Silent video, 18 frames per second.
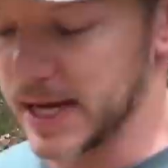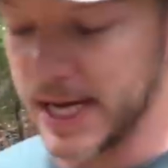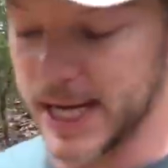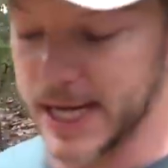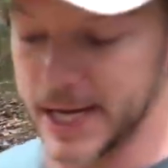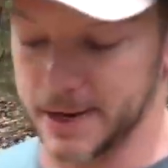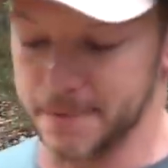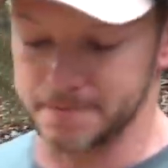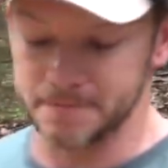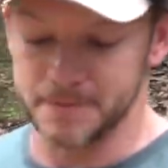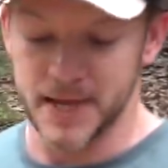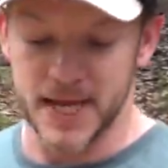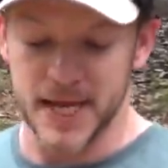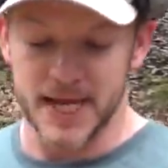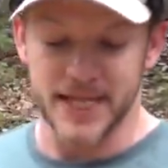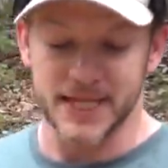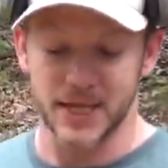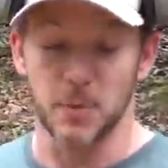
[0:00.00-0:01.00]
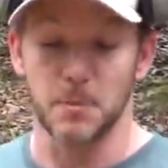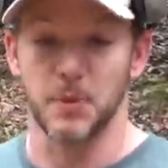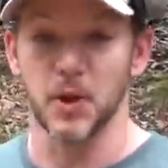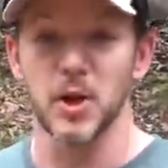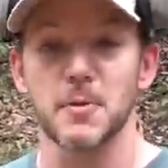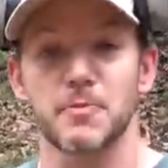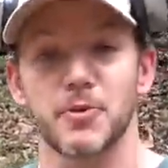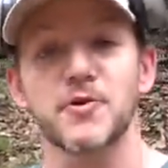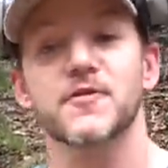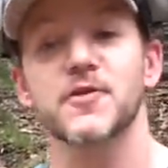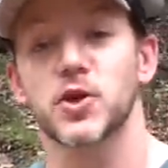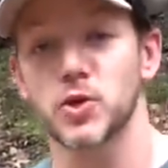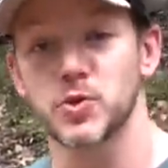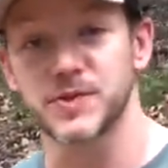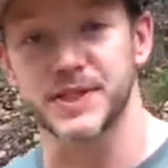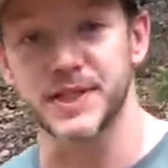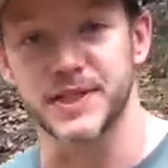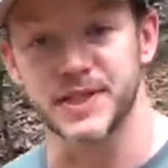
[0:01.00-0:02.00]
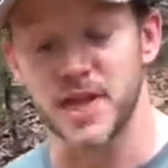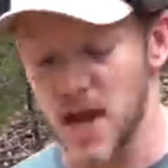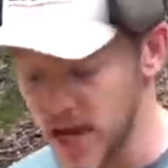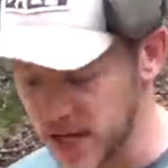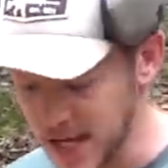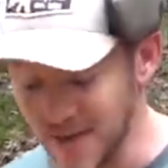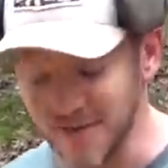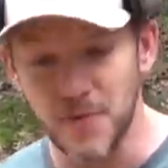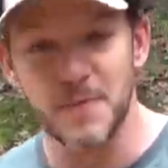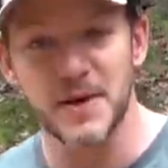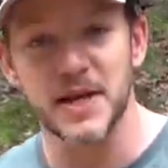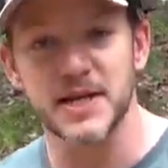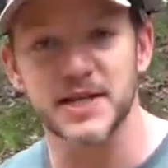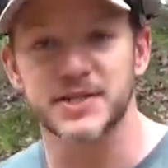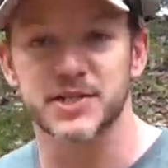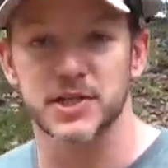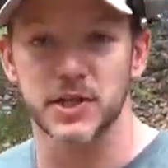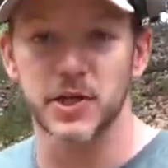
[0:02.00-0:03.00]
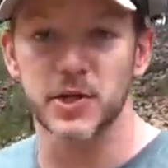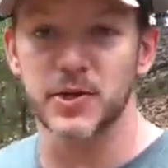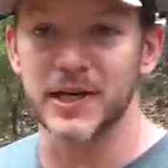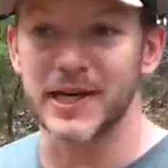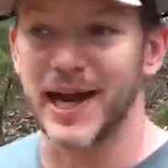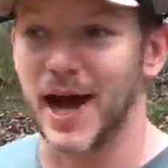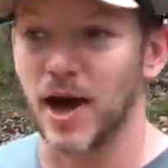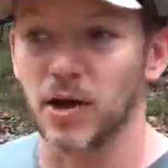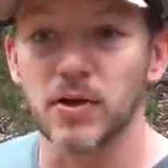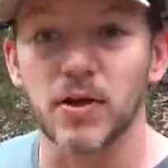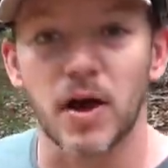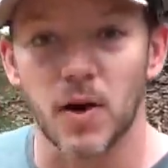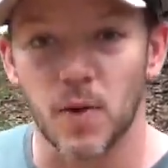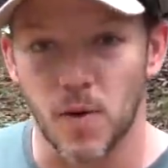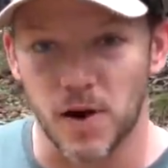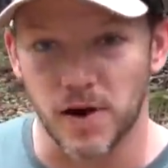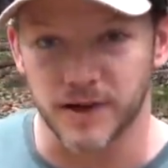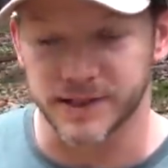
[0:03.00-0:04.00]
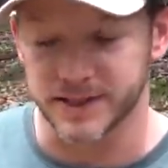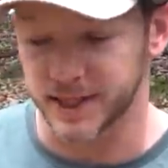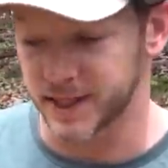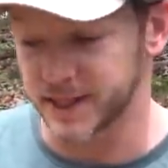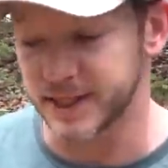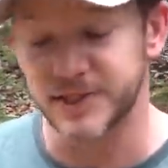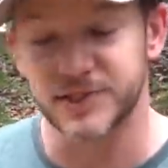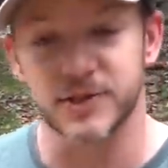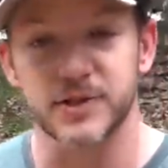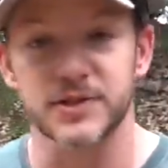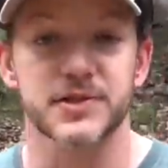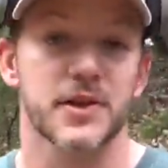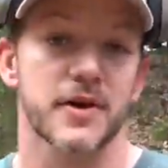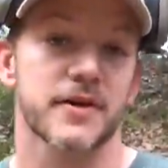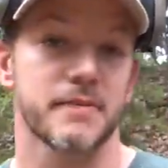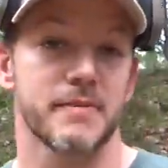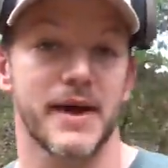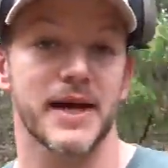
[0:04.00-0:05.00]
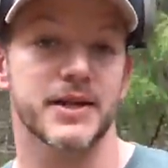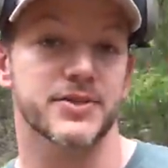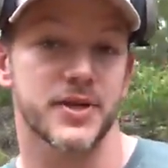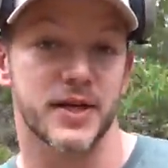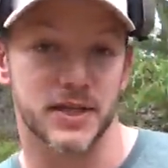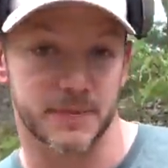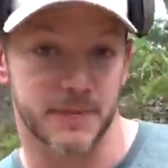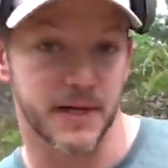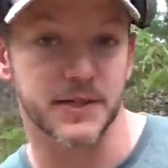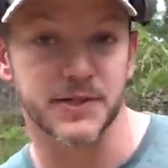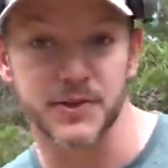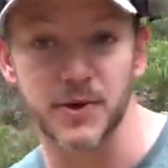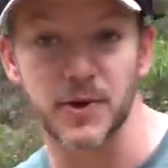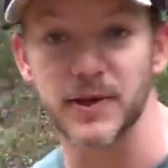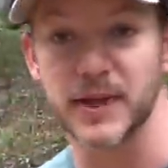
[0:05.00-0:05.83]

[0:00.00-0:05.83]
They're bulletproof koozies. You ever been in a saloon and an outlaw walks in? He starts talking mad trash about your